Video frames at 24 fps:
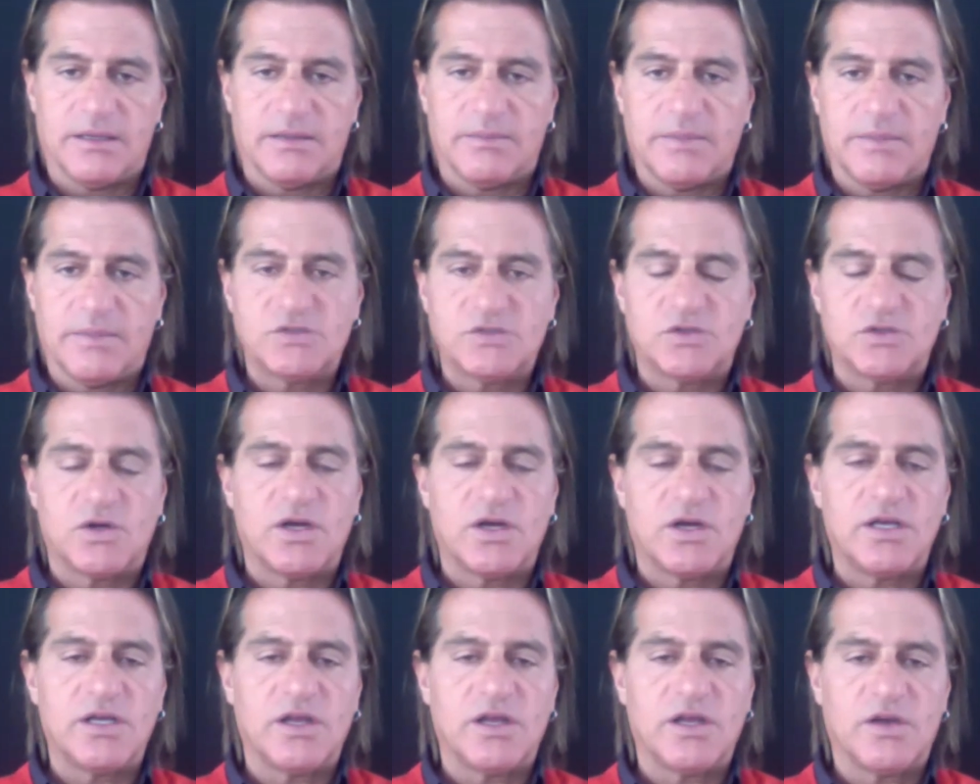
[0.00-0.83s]

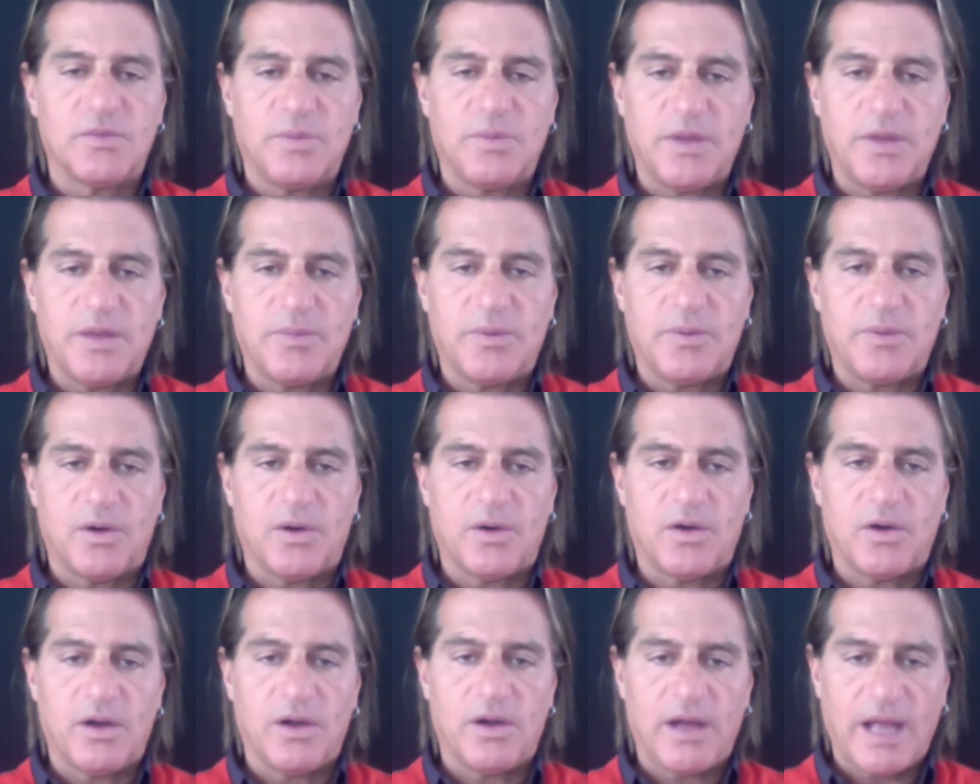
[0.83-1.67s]
majority of
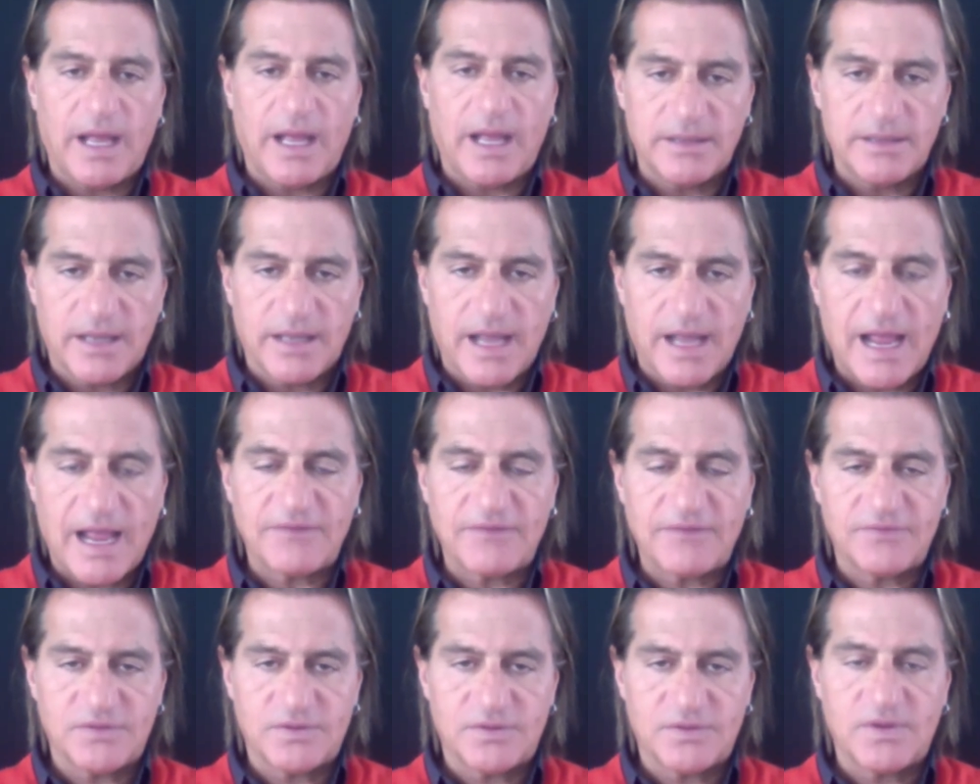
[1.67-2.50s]
people
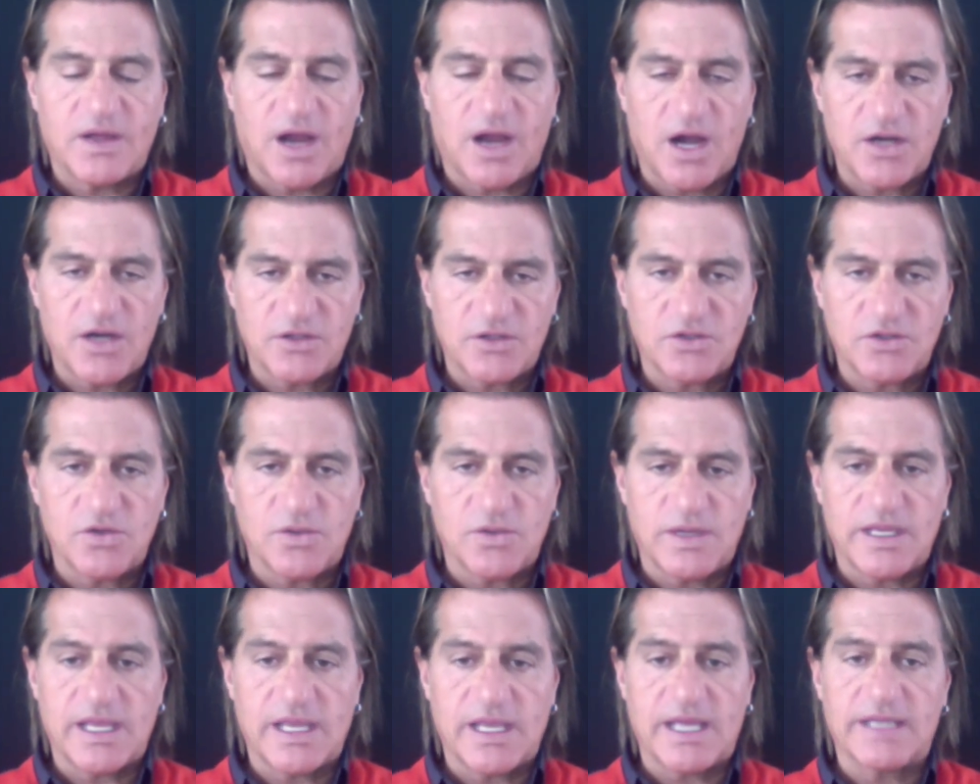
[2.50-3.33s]
are
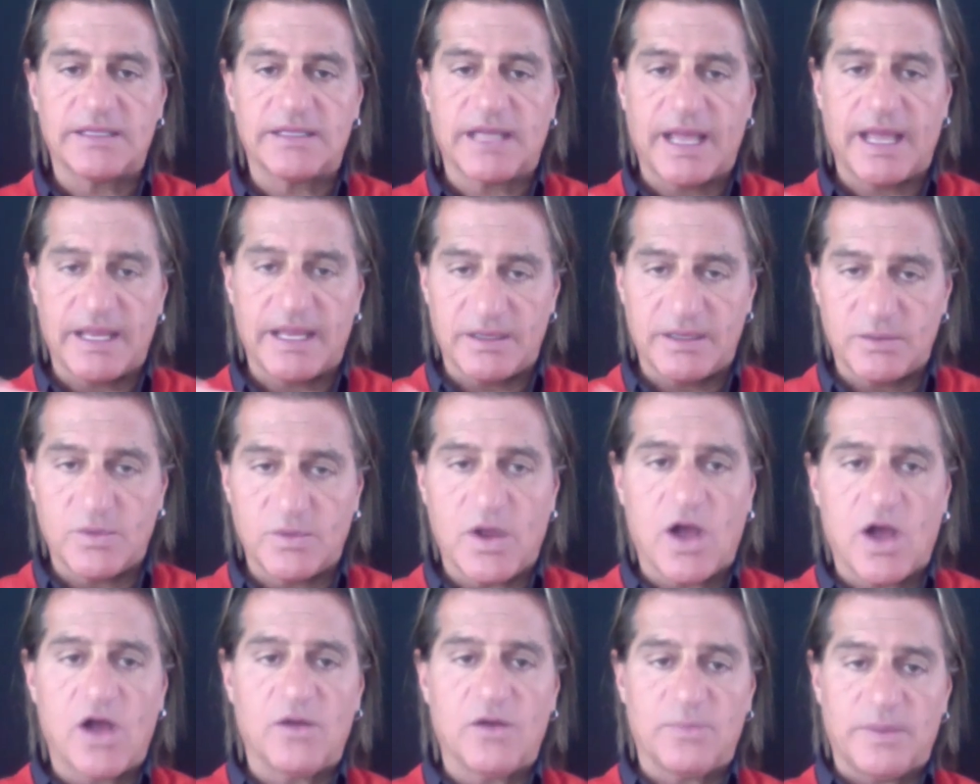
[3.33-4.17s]
doing it, and
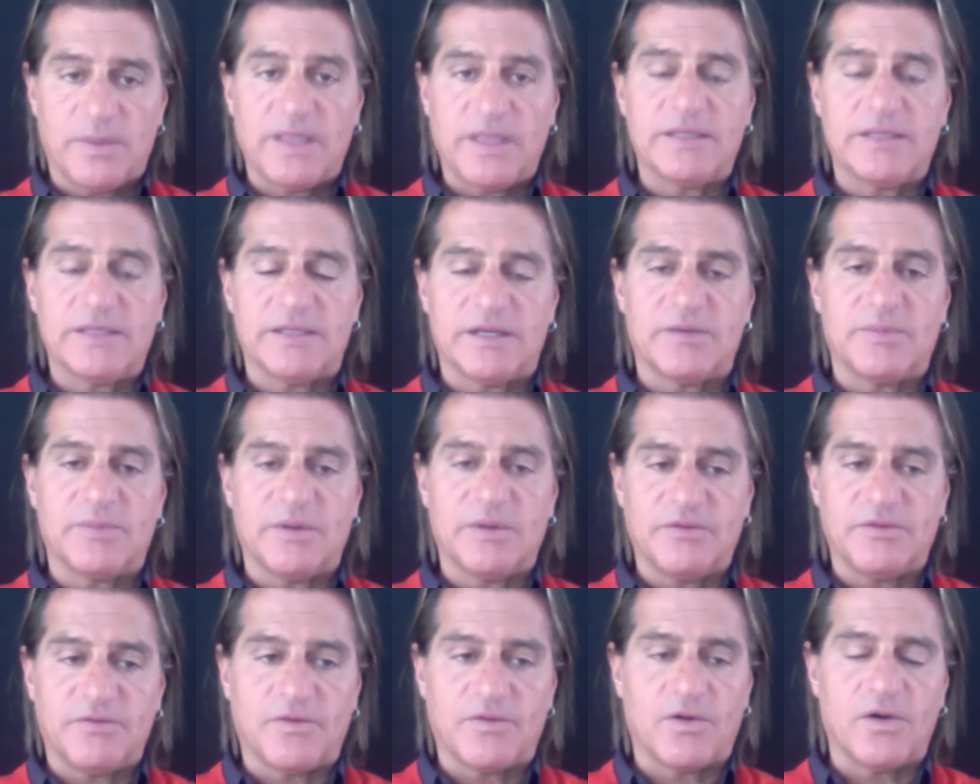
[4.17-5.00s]
we've all been there
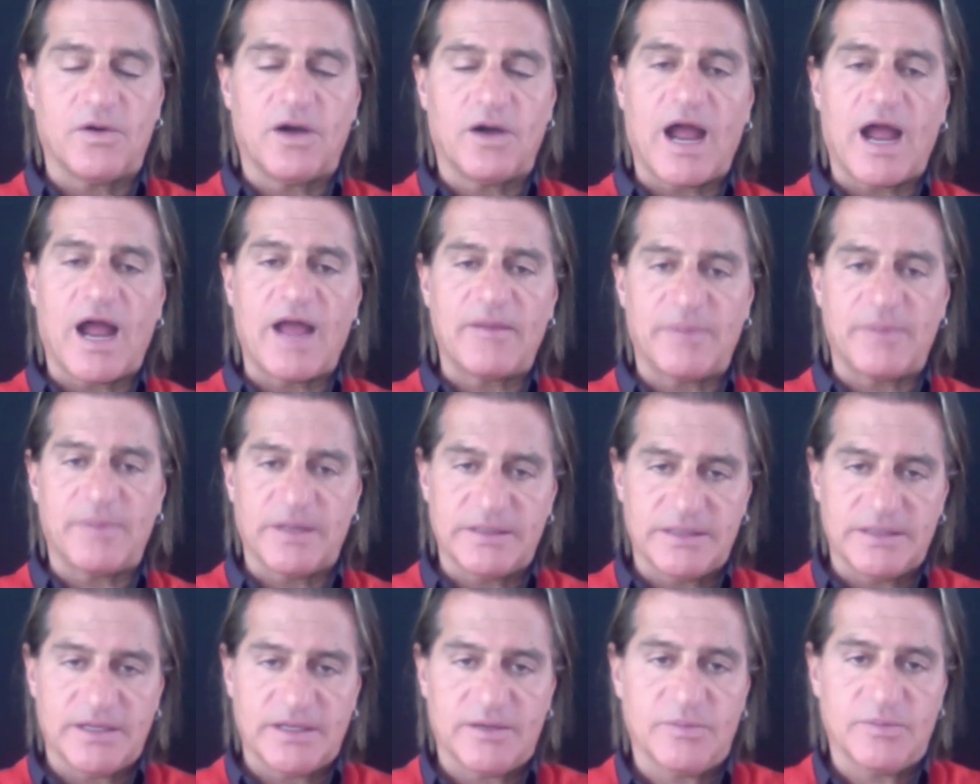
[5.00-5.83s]
before, I've
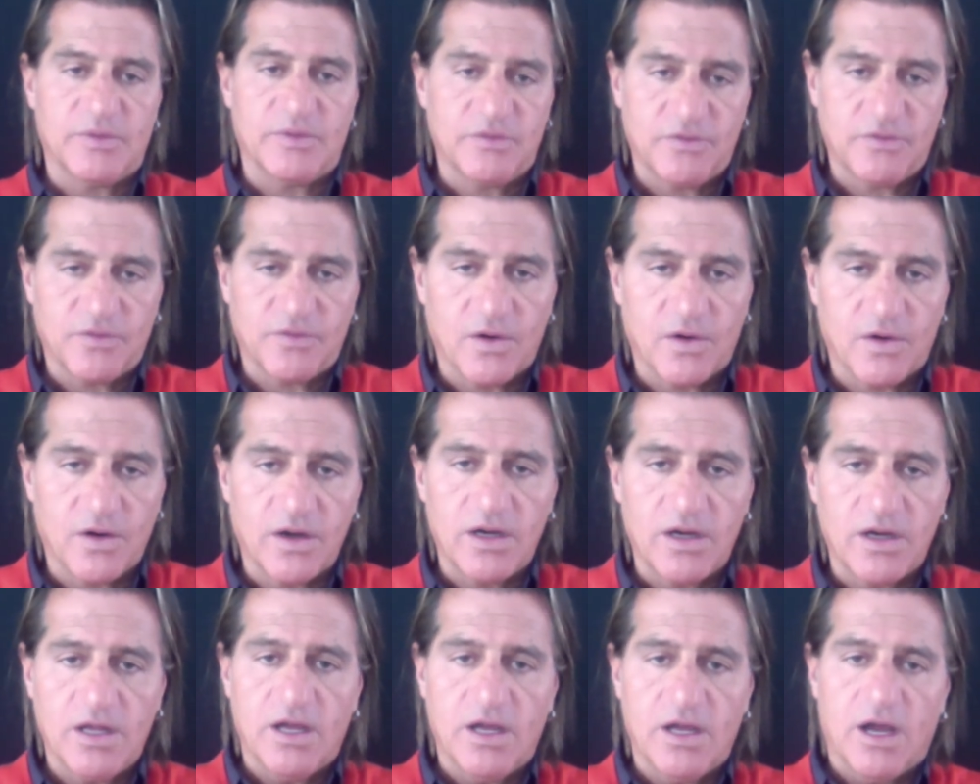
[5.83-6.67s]
been there
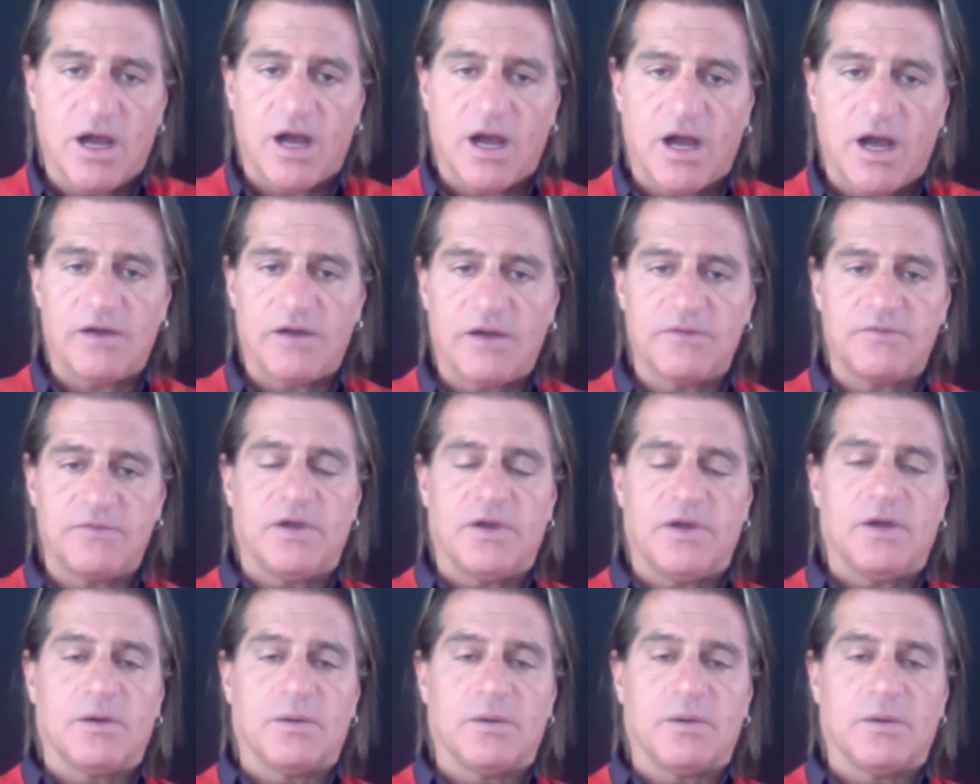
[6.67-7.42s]
before, of